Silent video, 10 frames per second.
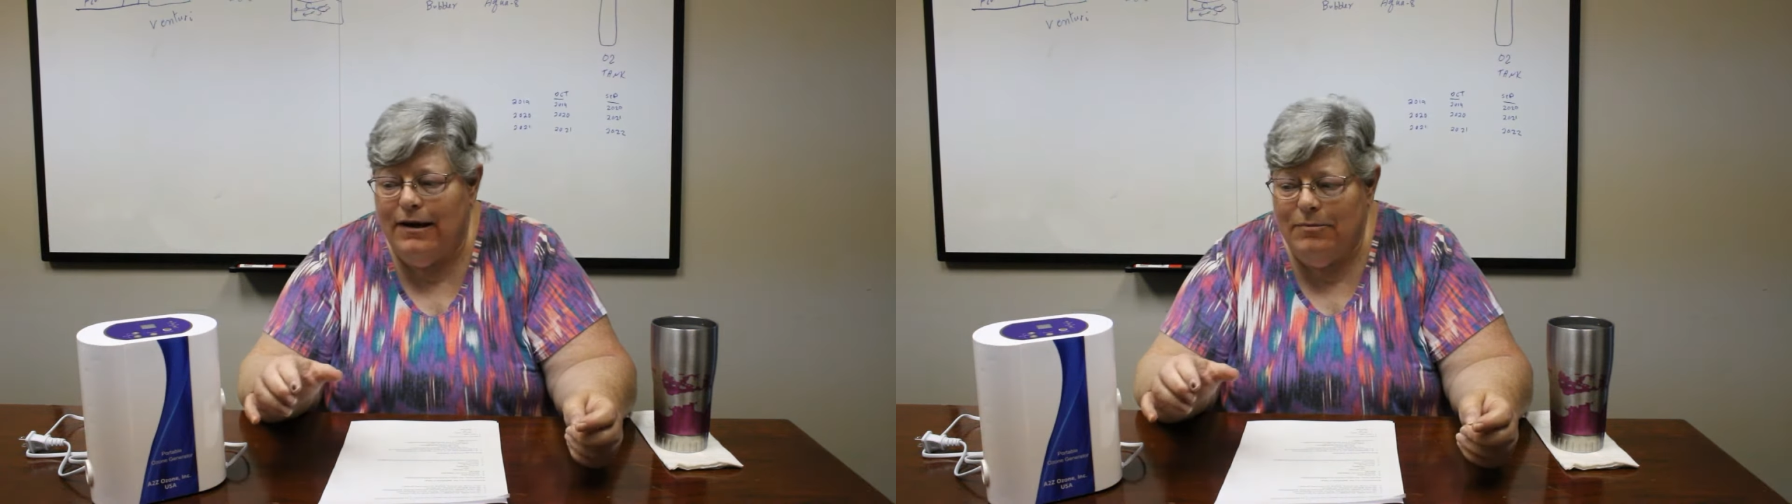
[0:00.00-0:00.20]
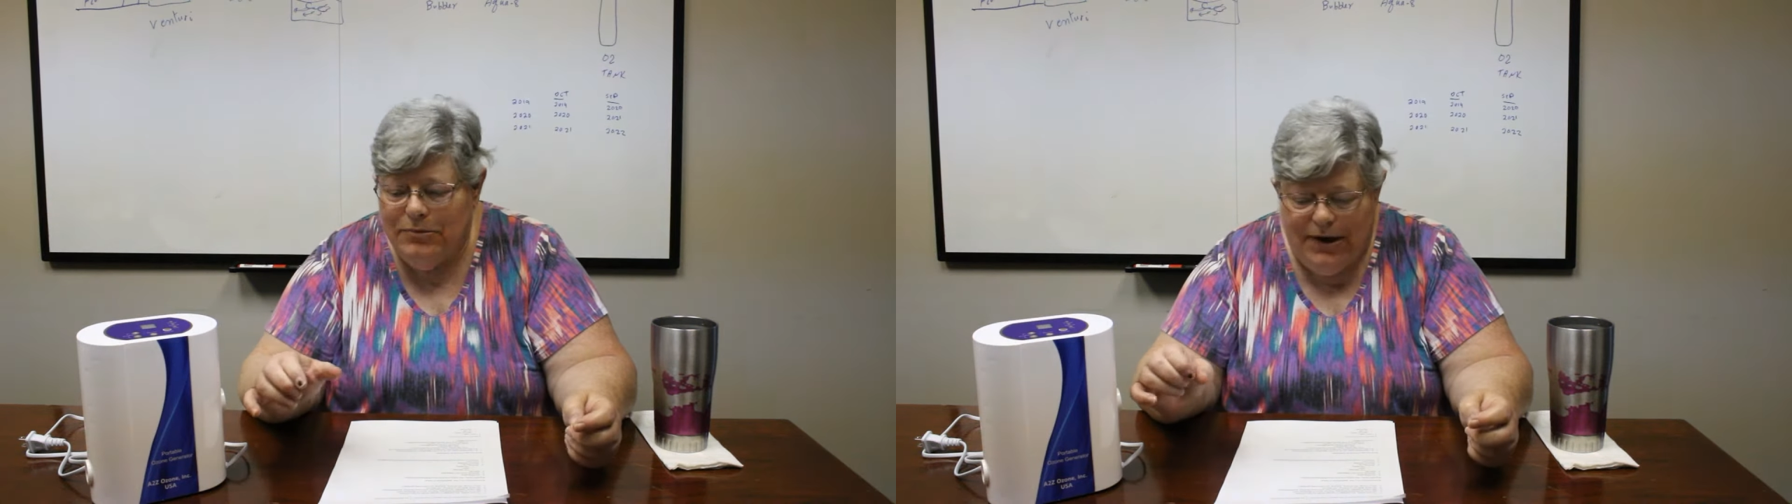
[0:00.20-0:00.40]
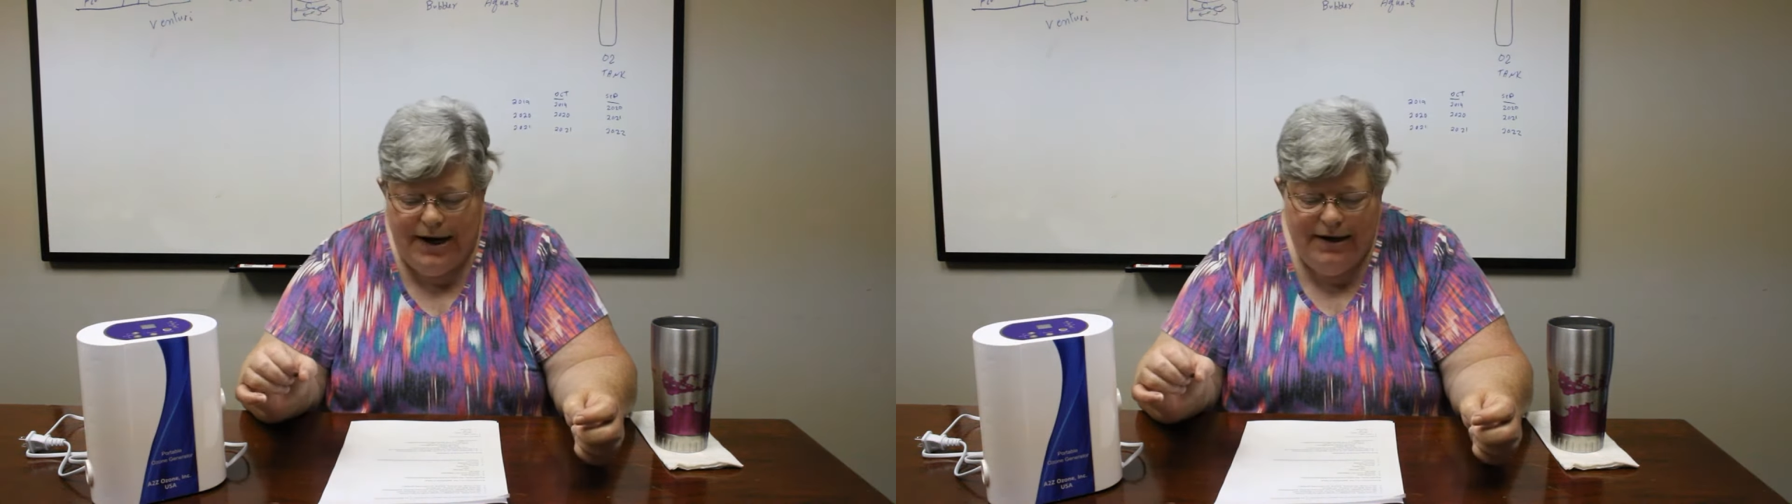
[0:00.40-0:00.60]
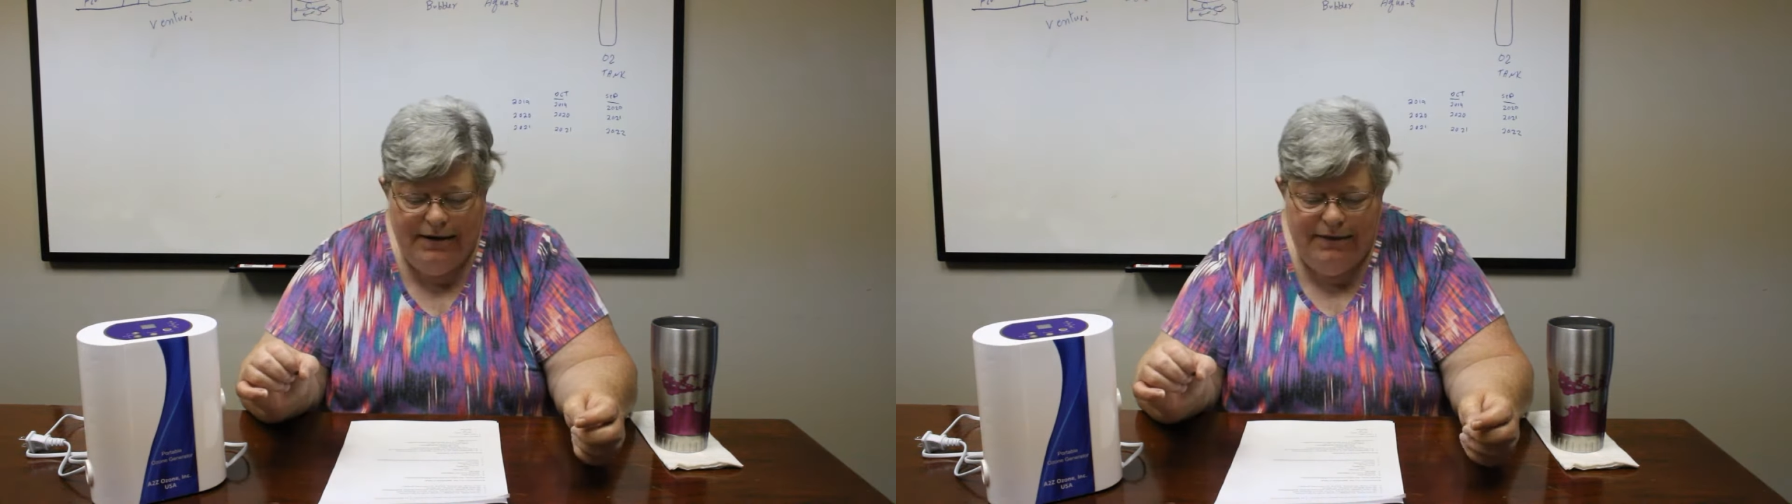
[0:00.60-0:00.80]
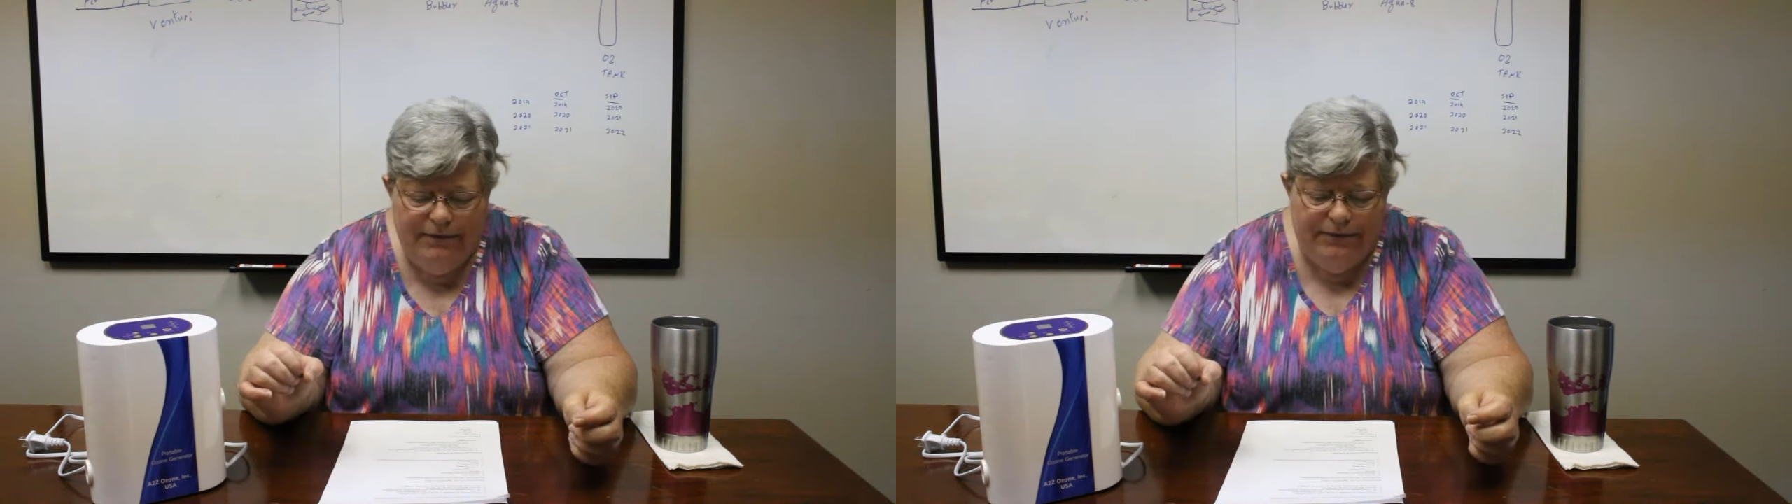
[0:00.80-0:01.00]

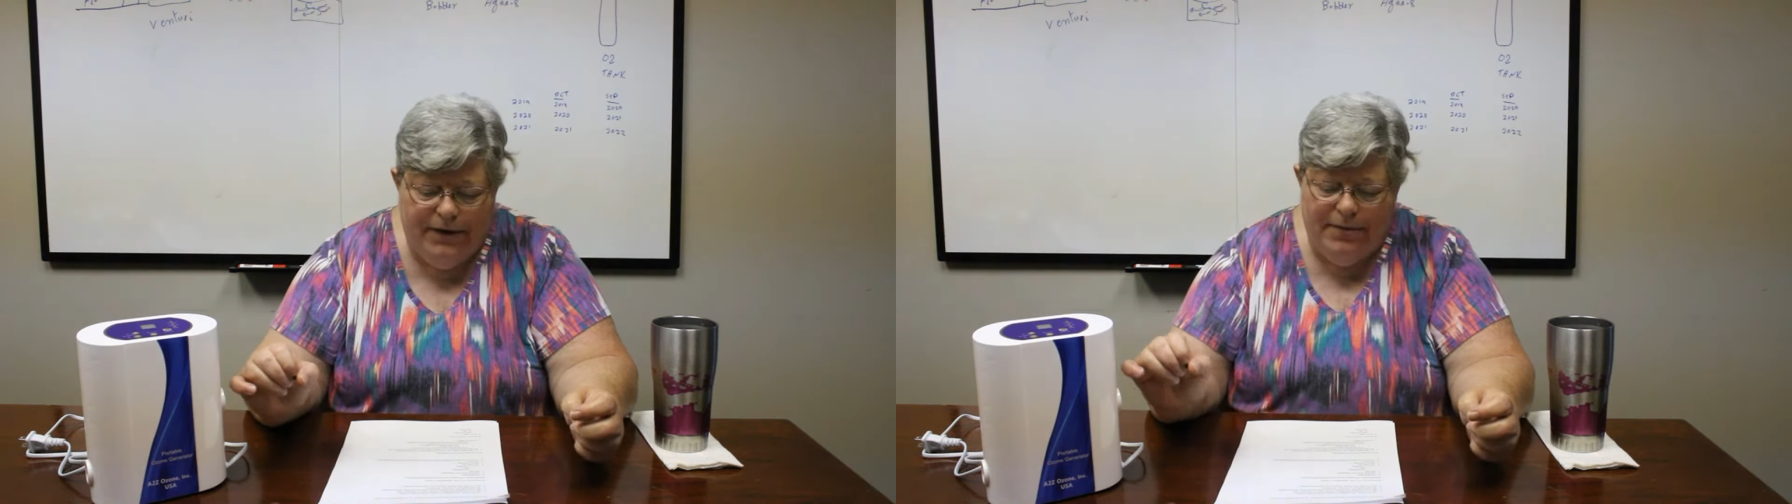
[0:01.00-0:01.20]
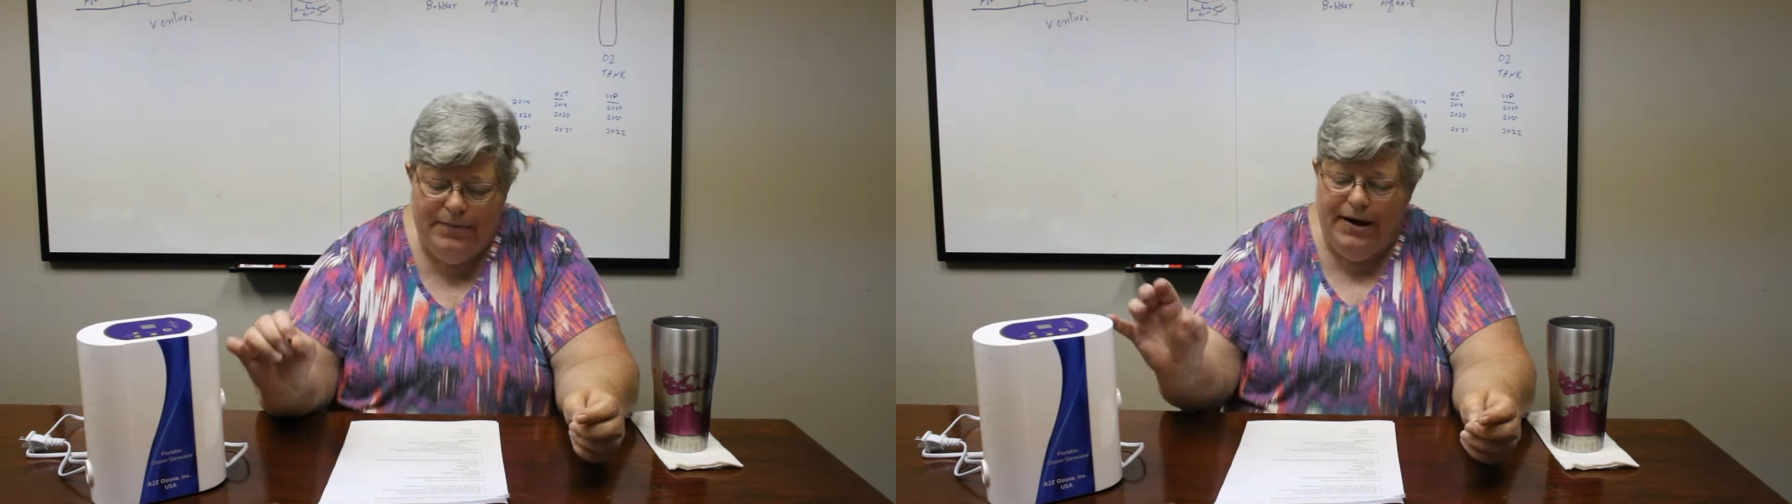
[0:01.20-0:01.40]
upgrade from